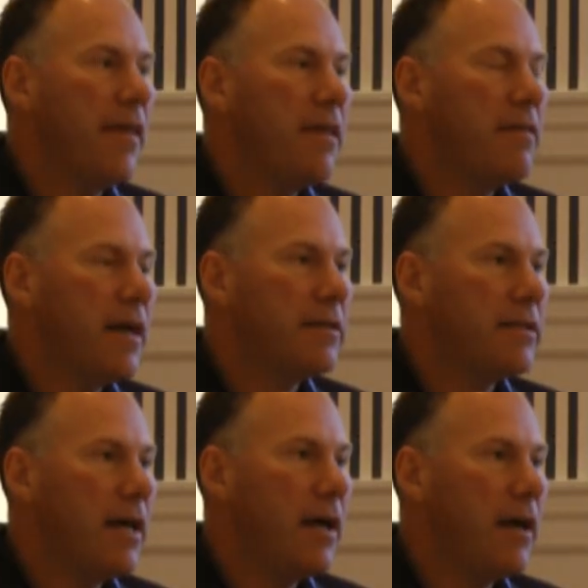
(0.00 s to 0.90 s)
I think
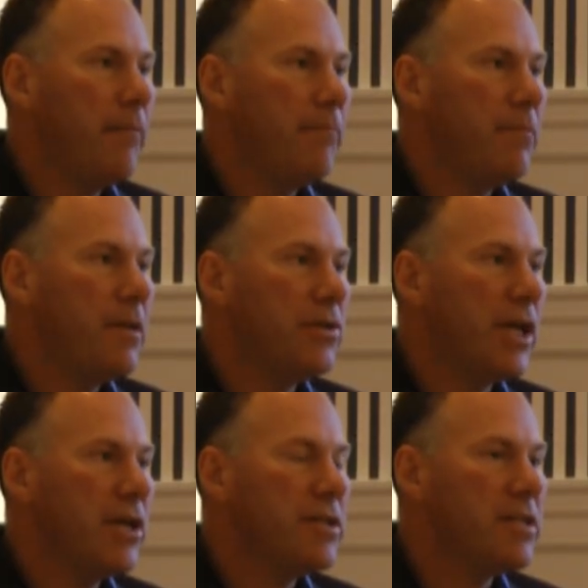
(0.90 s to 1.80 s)
that the
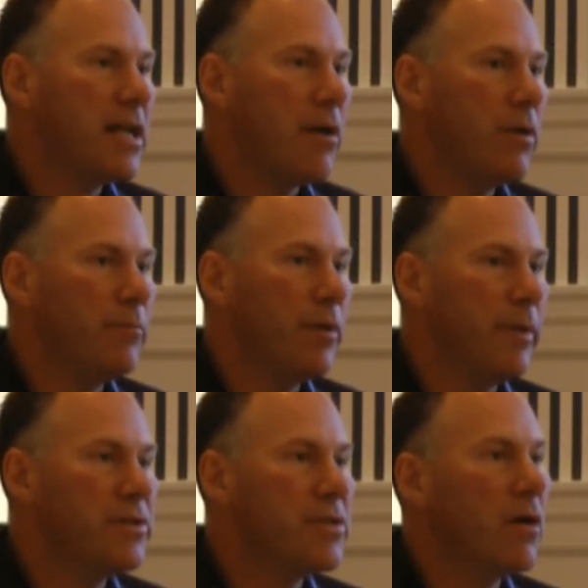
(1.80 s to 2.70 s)
changes that I would
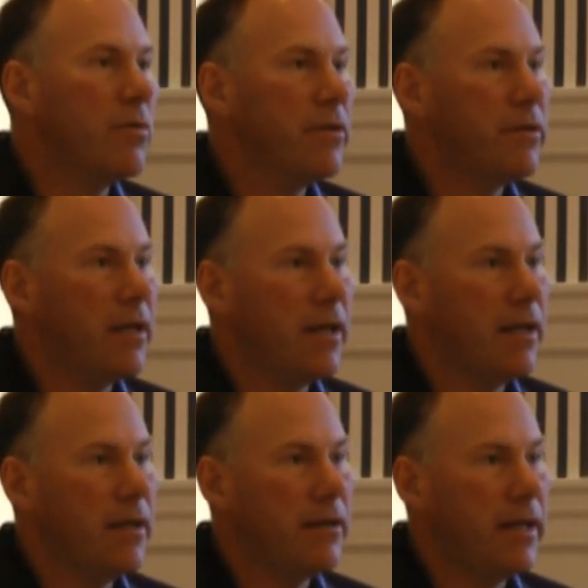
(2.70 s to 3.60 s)
implement start with
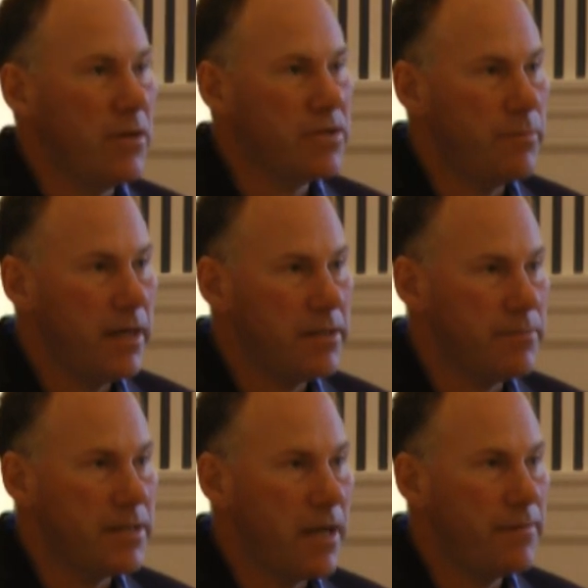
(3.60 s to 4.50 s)
council meetings
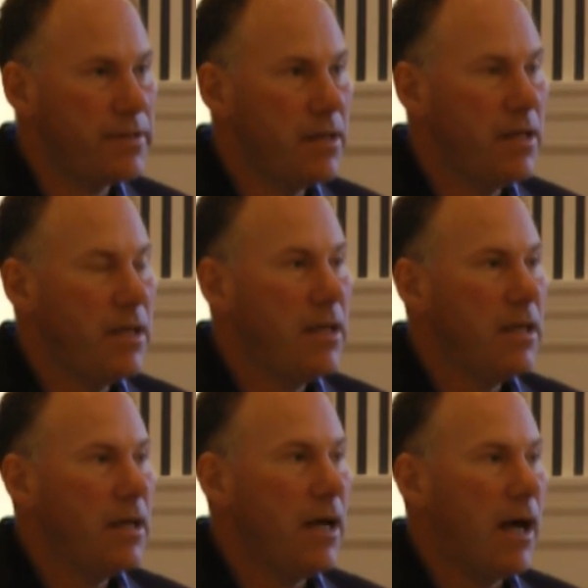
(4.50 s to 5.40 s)
themselves.
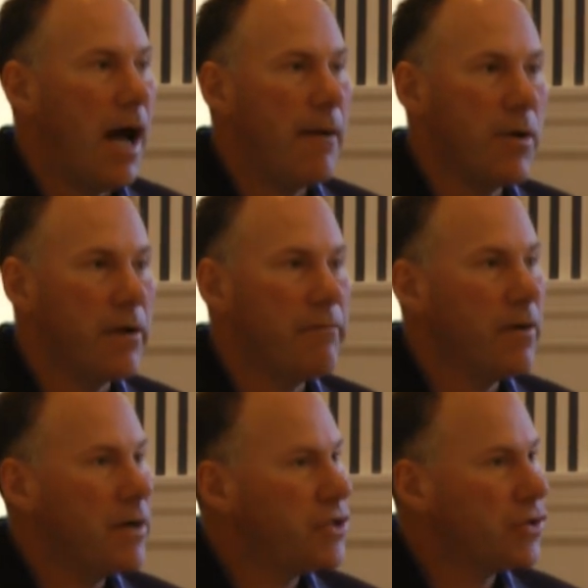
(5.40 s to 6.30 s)
I bring a
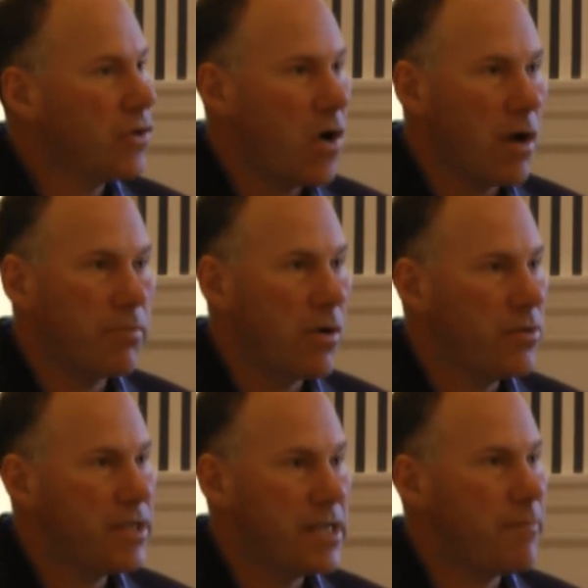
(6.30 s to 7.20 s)
very strong
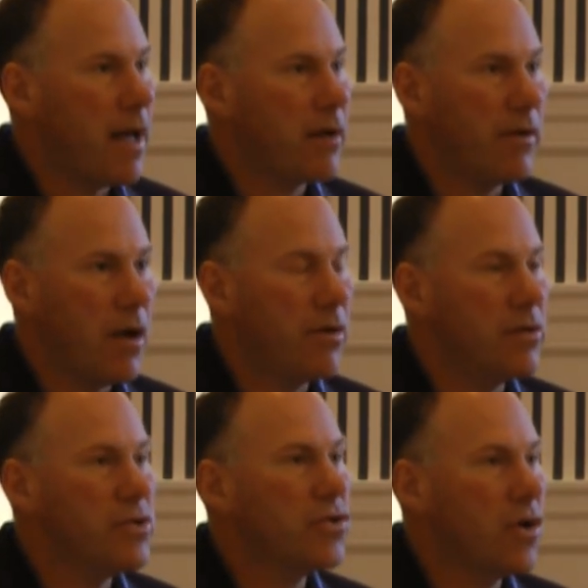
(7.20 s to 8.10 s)
process background
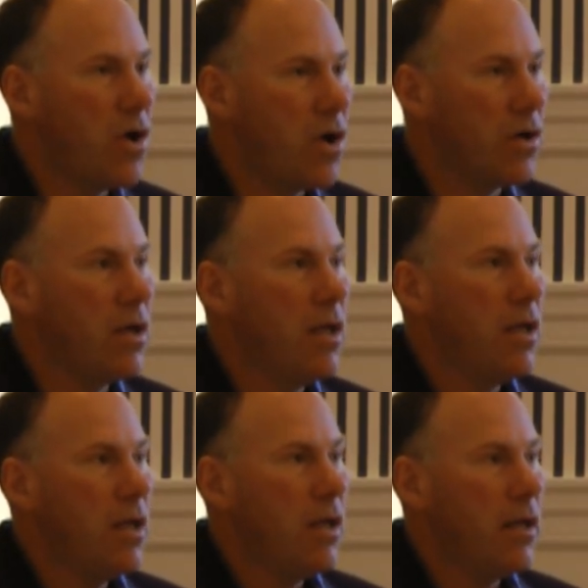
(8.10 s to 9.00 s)
and strong
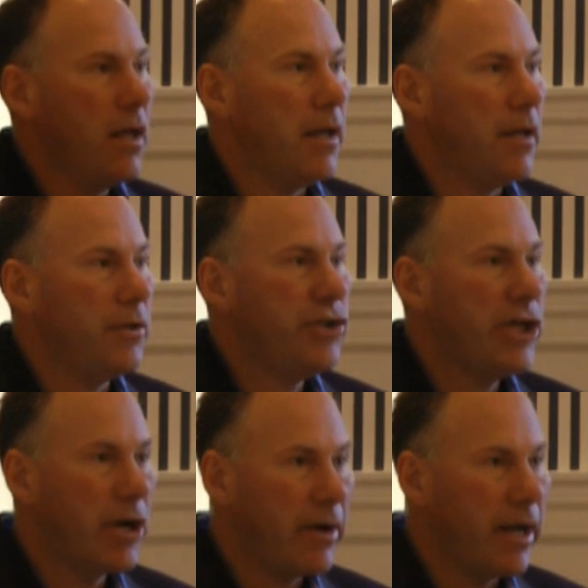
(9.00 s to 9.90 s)

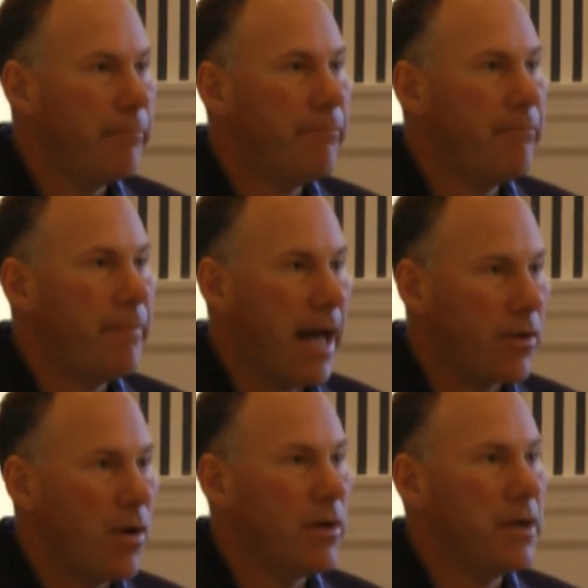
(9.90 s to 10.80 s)
chairing
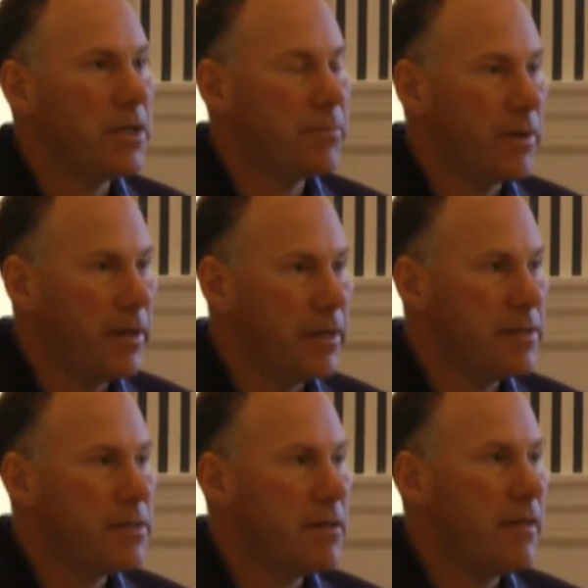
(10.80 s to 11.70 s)
background and
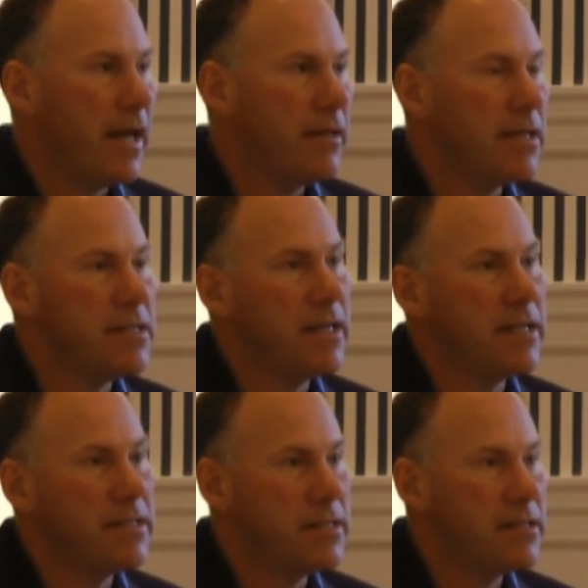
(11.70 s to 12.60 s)
experience that doesn't
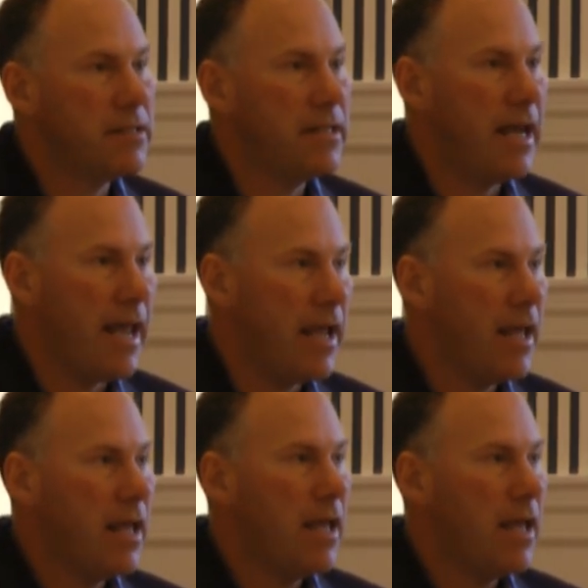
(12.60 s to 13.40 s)
exist today.